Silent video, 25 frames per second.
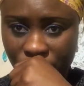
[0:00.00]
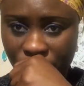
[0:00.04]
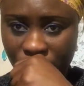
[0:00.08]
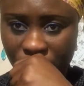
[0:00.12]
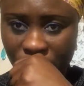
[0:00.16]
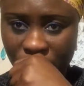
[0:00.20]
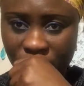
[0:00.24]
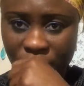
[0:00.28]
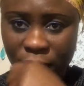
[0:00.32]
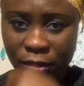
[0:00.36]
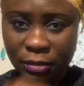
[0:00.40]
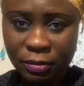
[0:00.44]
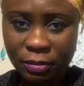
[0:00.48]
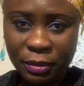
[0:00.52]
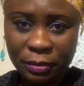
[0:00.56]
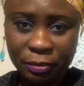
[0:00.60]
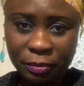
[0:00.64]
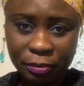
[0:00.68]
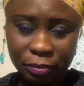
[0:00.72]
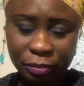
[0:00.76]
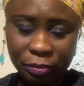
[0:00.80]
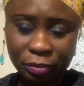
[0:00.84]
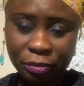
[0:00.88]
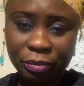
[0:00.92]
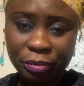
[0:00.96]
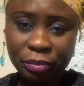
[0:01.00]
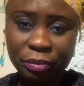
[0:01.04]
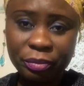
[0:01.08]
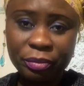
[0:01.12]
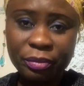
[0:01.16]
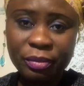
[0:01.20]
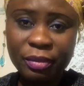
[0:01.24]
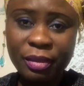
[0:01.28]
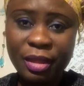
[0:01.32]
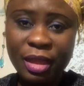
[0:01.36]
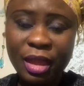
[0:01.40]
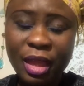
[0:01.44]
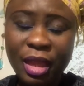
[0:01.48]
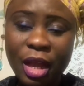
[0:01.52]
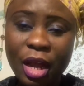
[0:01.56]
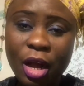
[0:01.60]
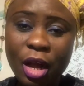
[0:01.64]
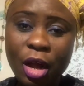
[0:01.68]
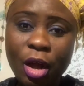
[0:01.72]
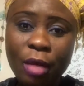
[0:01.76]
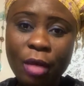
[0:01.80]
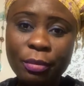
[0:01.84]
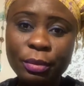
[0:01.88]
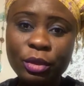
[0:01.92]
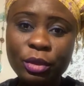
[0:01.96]
Excuse me.
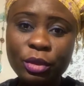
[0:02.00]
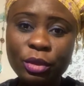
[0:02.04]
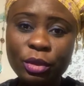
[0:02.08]
Come